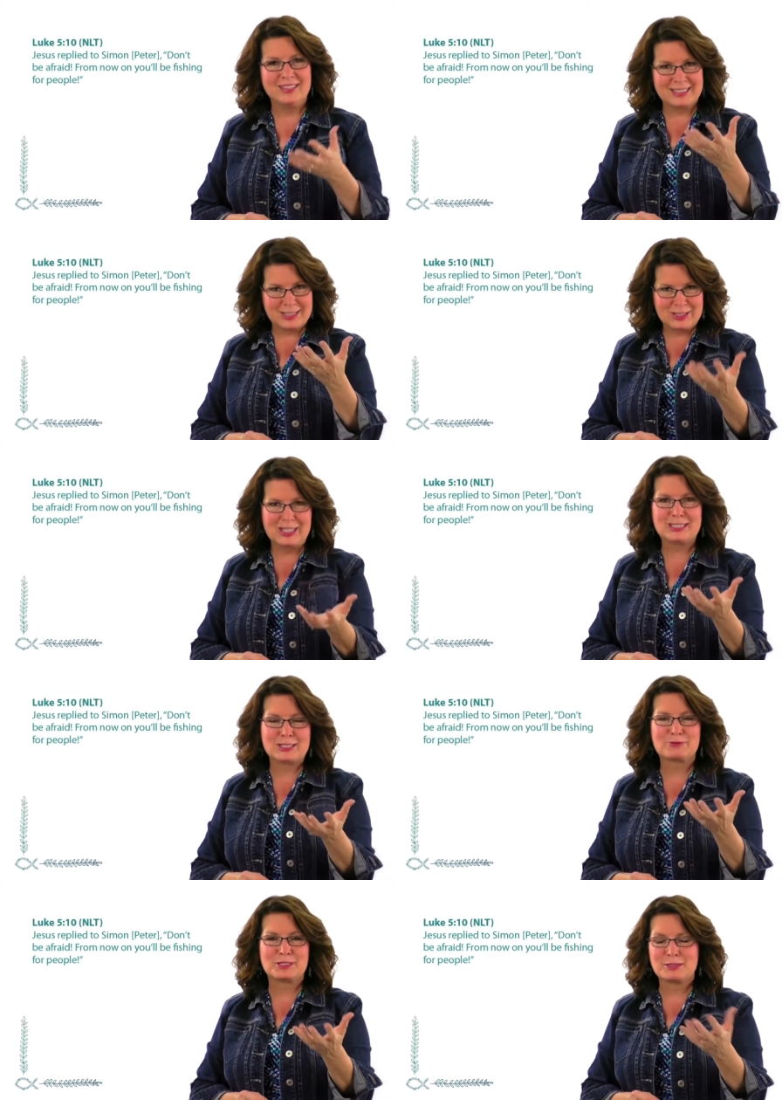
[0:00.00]
This is
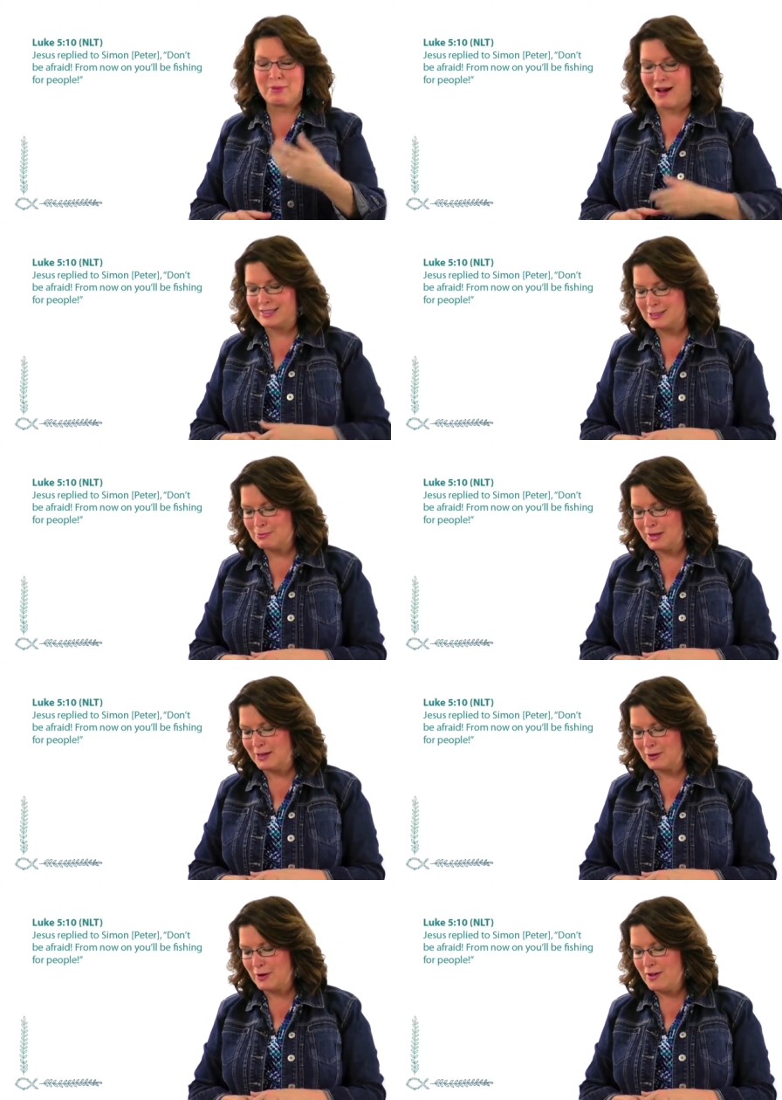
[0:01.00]
Jesus' response to
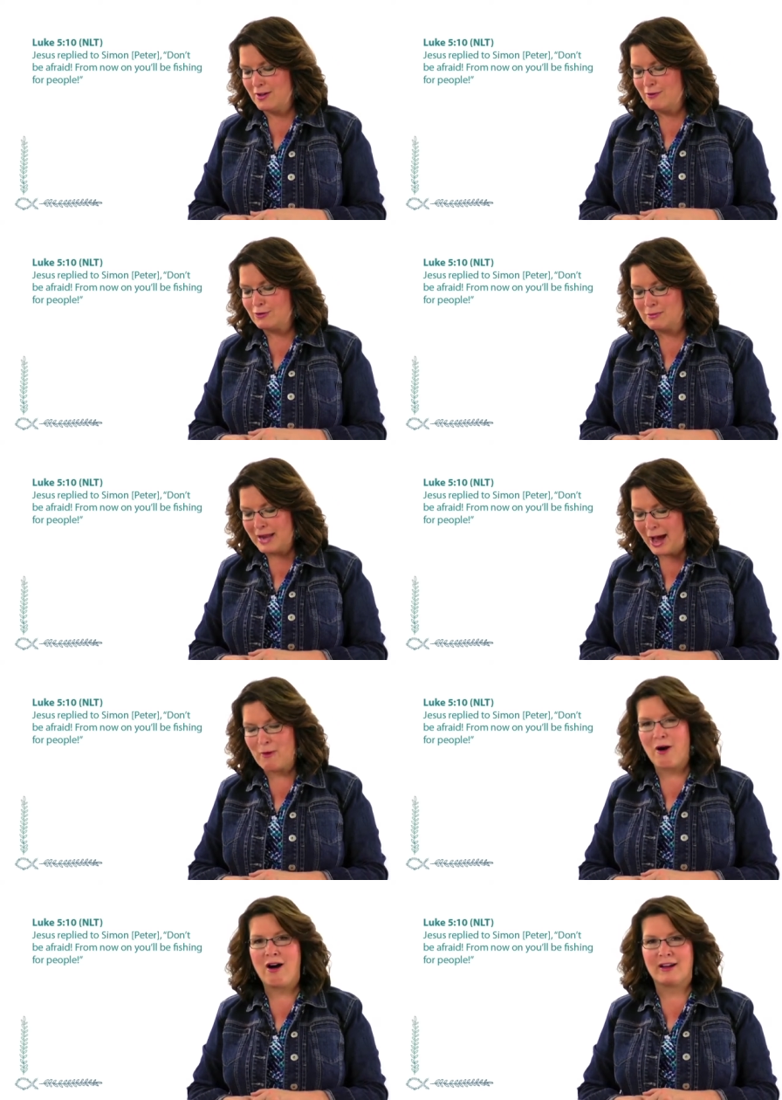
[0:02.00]
Peter. "From
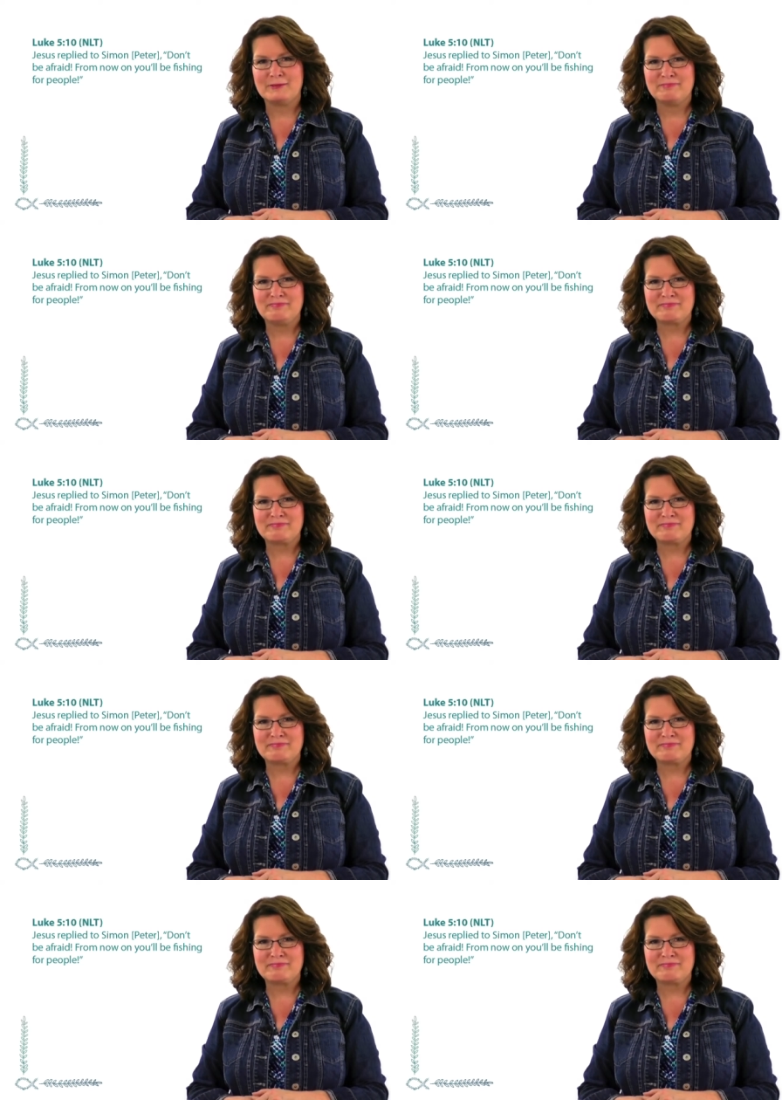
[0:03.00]
now on,